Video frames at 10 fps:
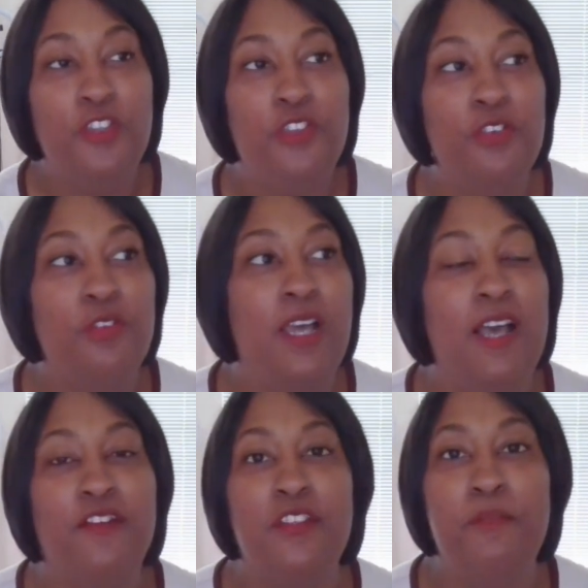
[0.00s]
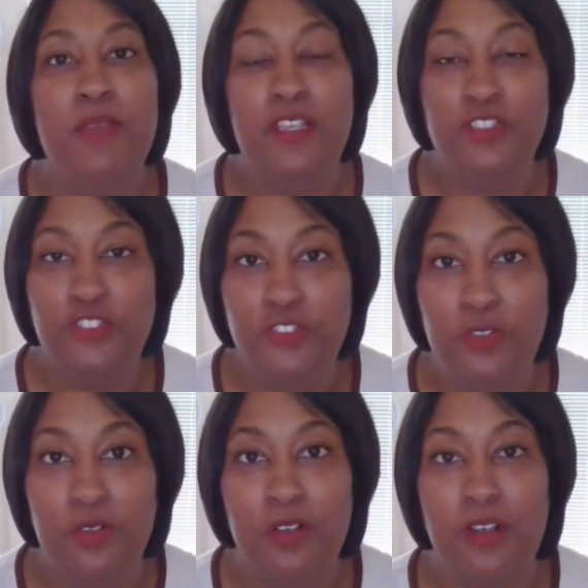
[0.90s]
you have to make
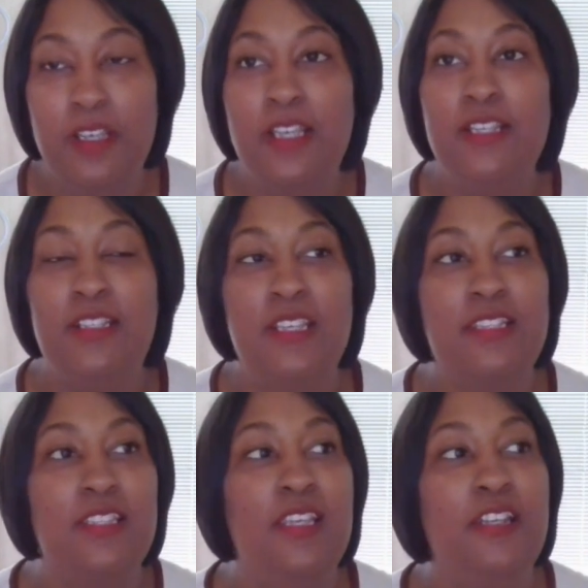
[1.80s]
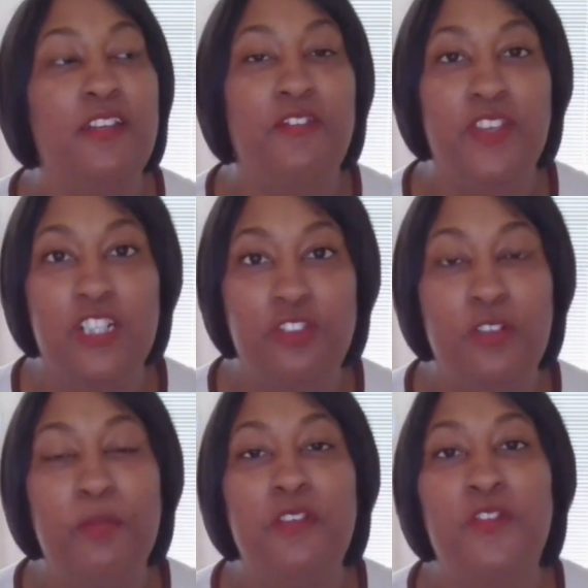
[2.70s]
sure this individual,
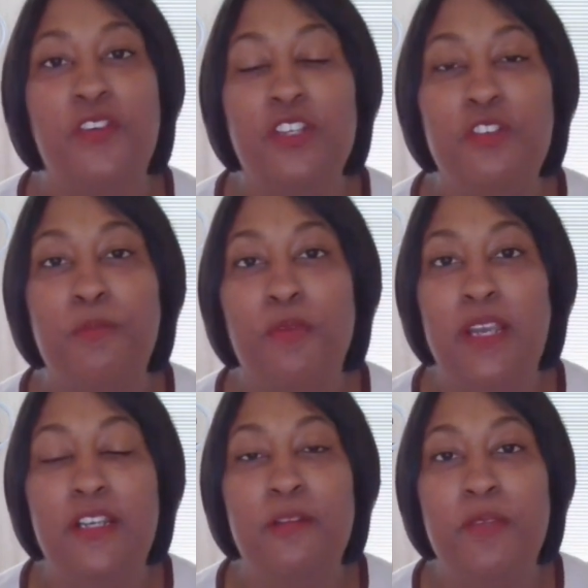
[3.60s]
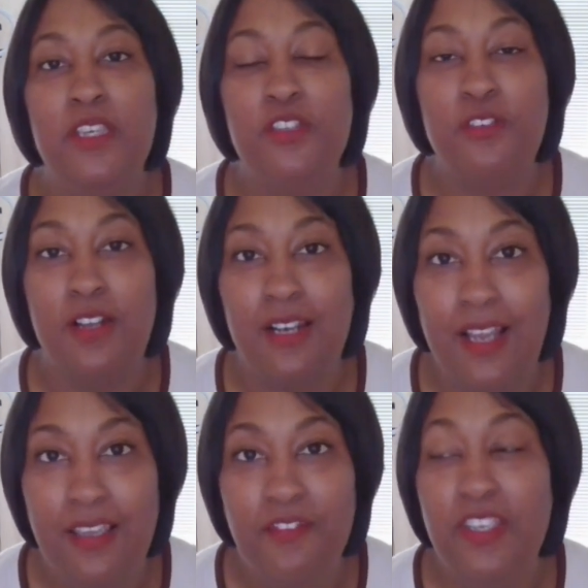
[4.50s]
before you bring them in your
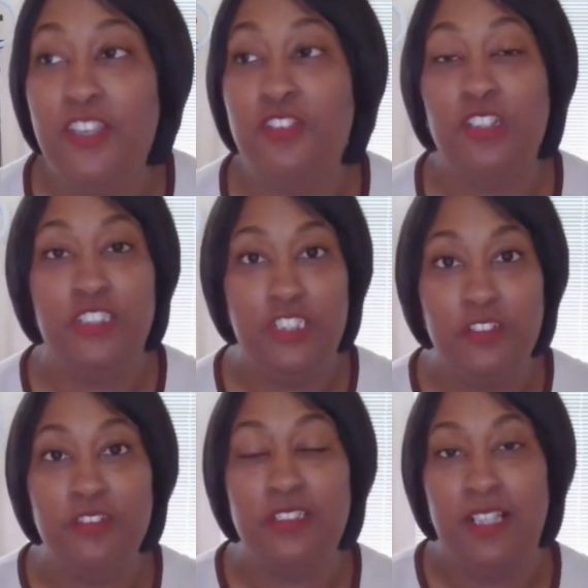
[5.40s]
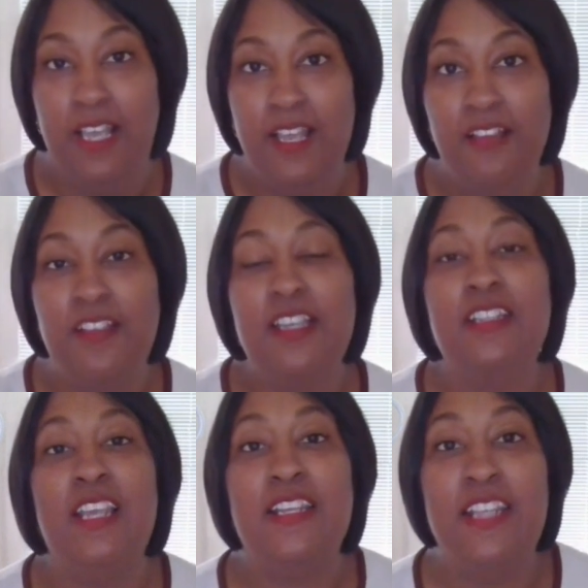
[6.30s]
life, in your children's lives,
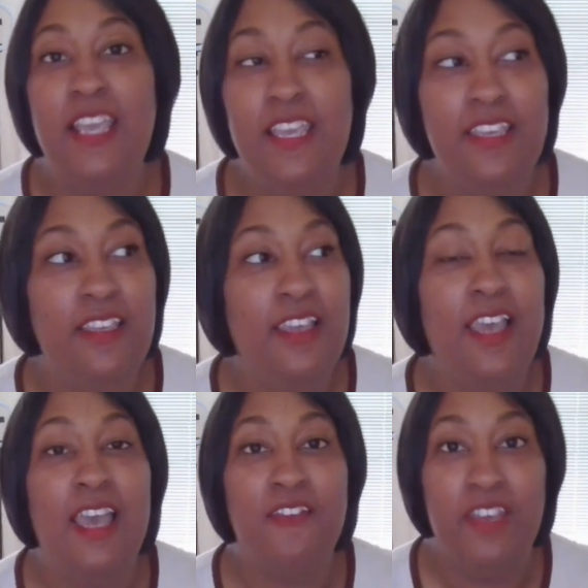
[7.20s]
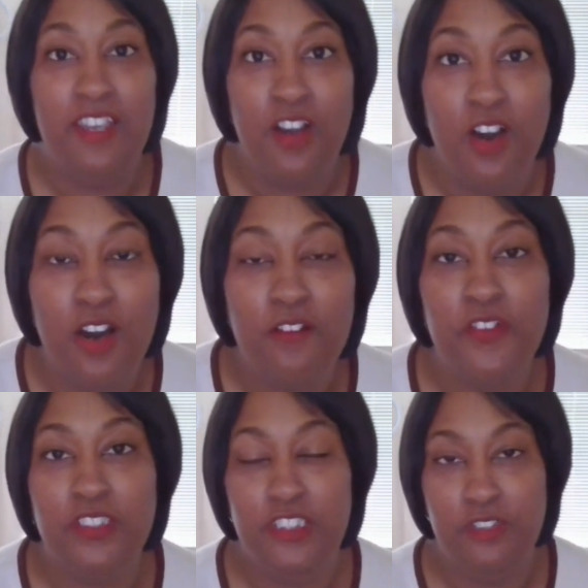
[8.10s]
that they have a heart
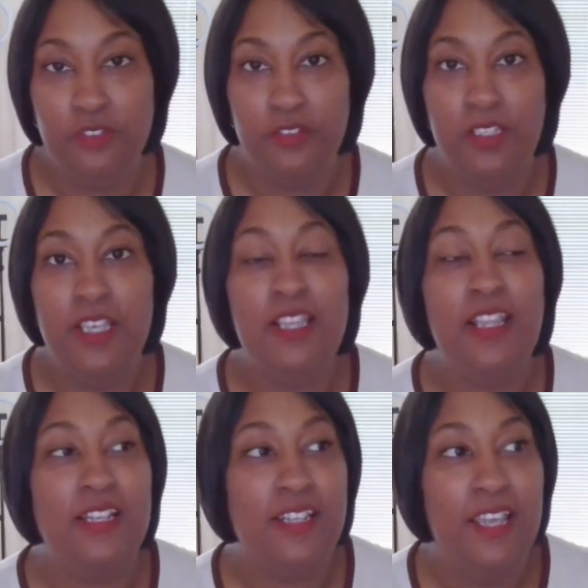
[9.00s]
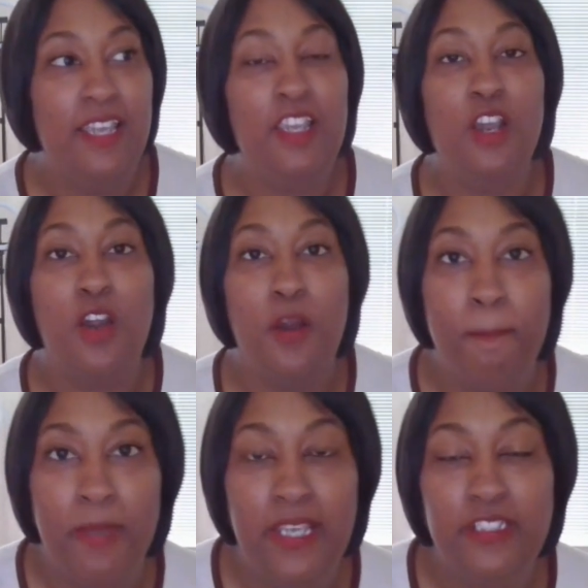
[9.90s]
for children, that they are
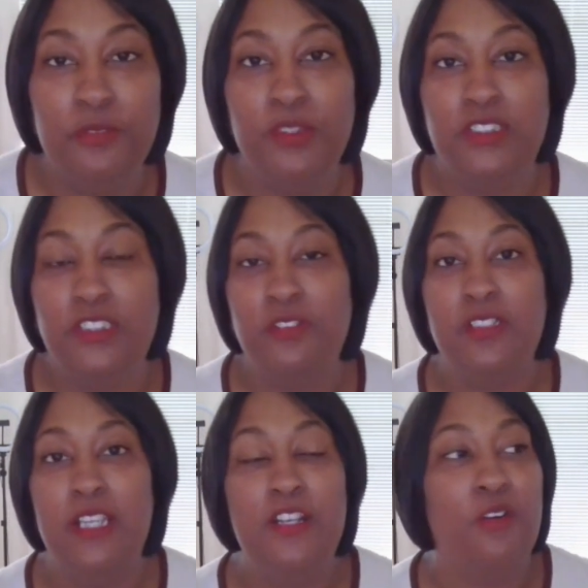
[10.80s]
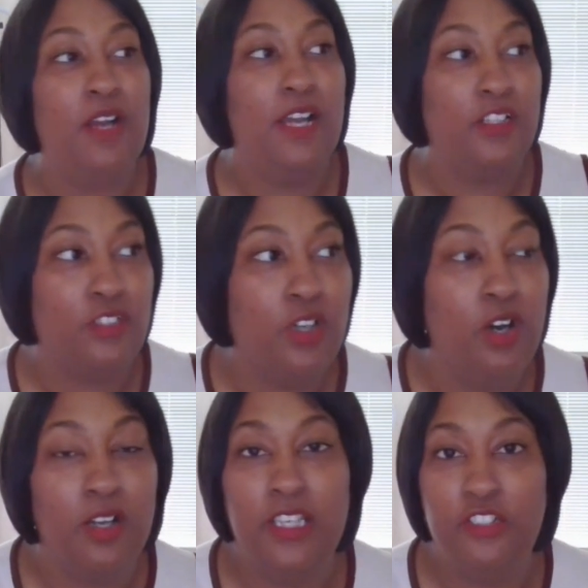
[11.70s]
patient with children. They know how to
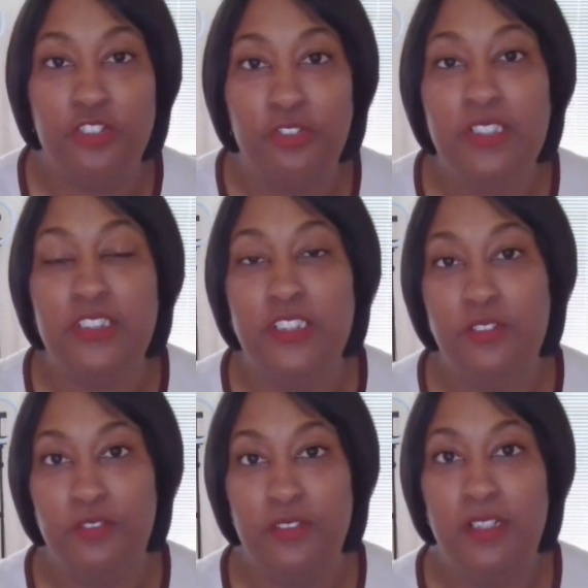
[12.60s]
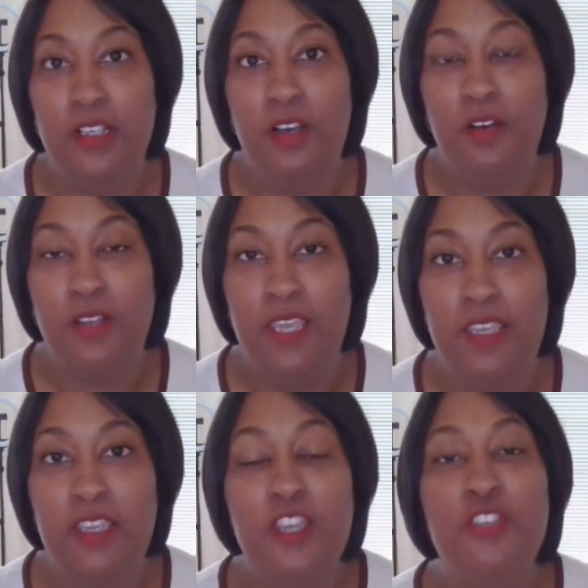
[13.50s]
talk and treat children.
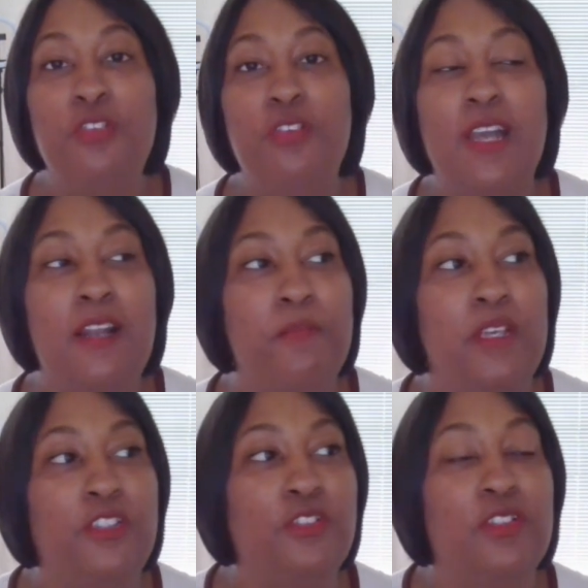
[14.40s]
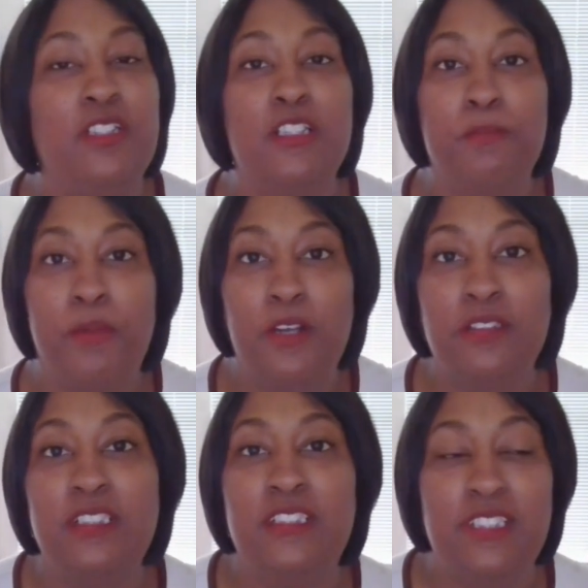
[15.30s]
Okay, you got to make sure this
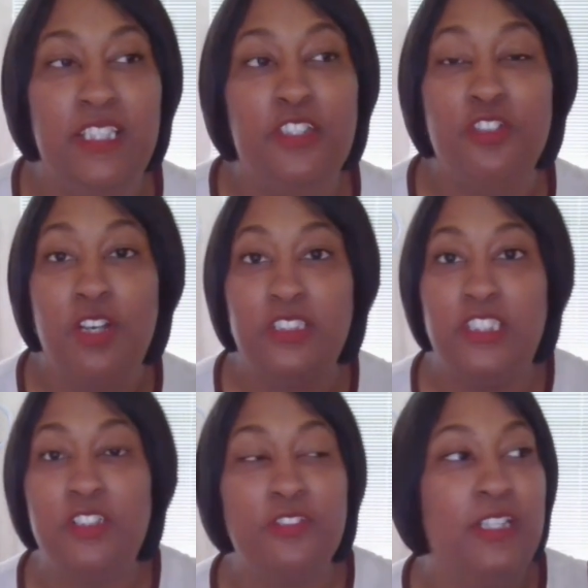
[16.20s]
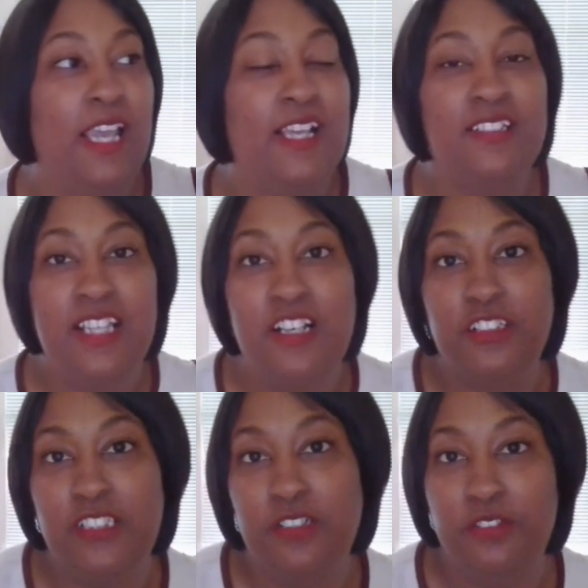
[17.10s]
person see your children as their
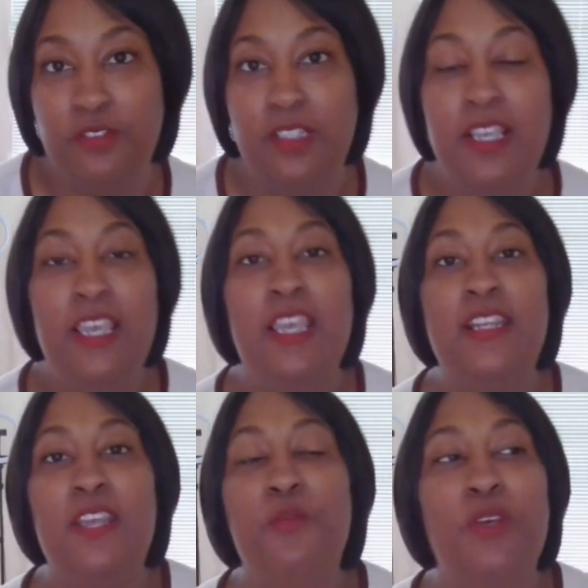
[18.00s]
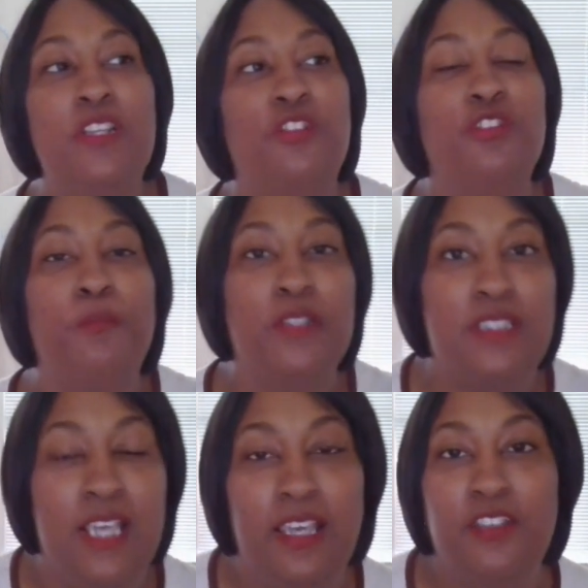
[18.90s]
children and they're willing to
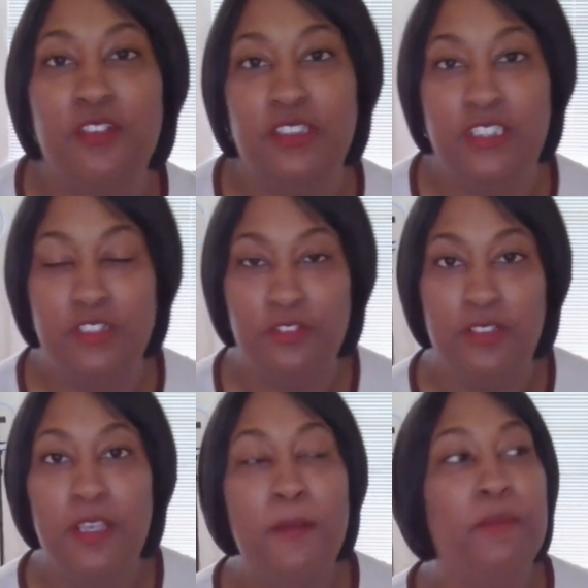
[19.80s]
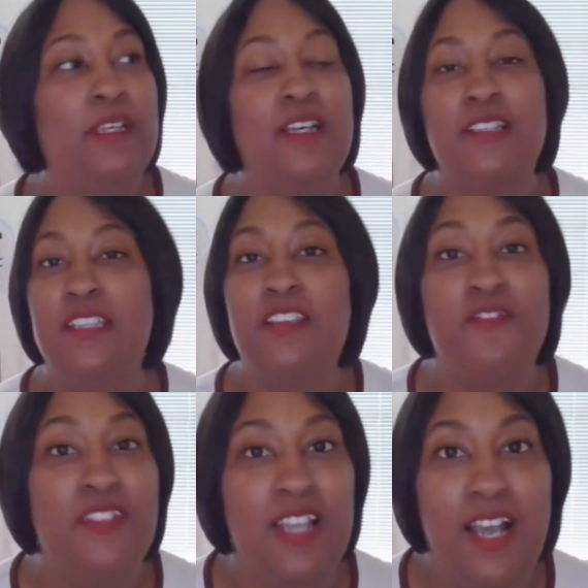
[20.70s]
protect your children, because if
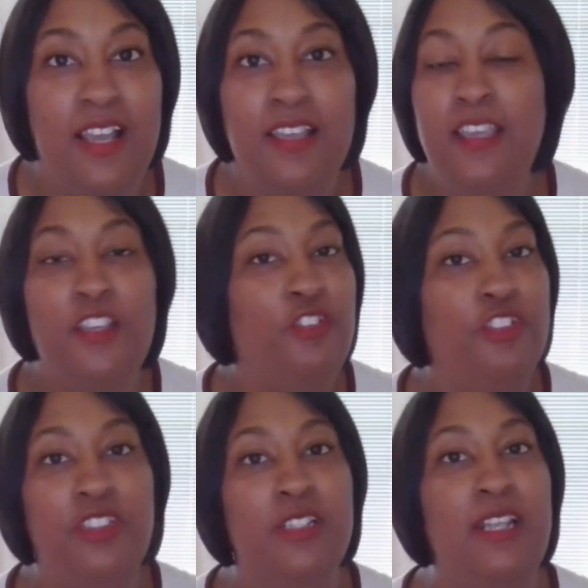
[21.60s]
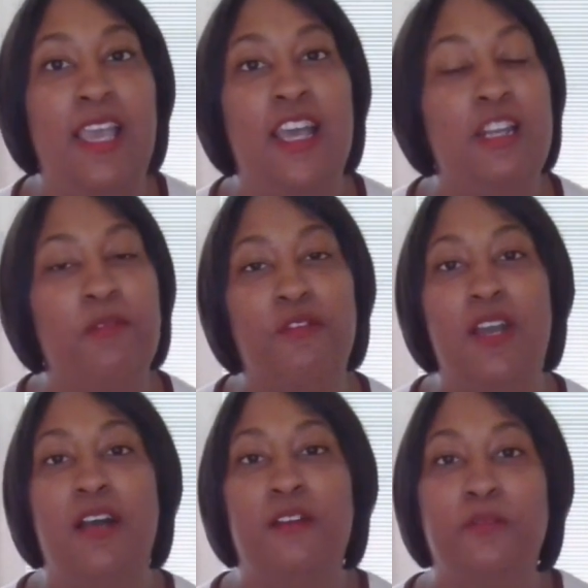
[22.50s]
not, you shouldn't have them
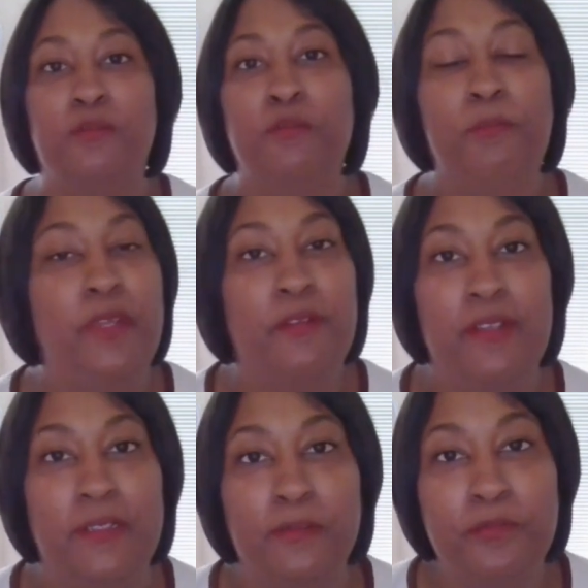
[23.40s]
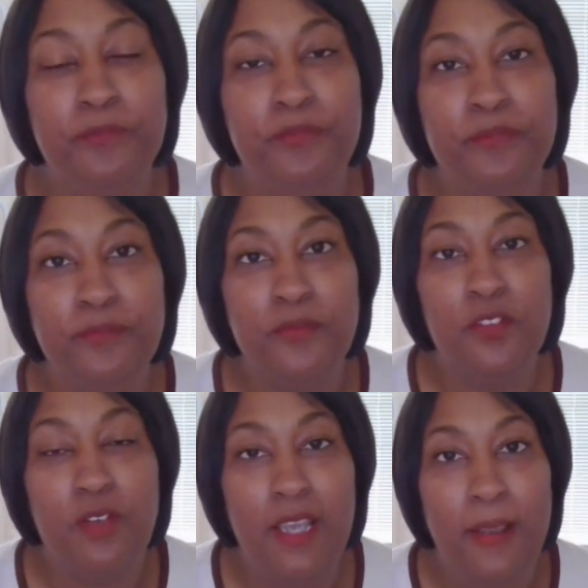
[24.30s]
around them, period.
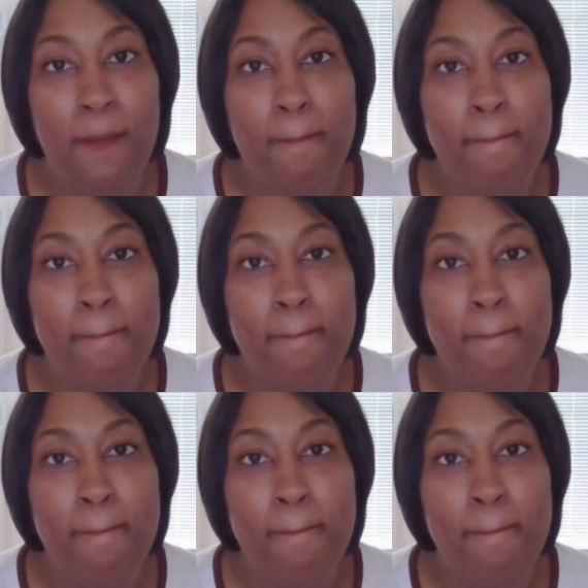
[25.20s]
Okay,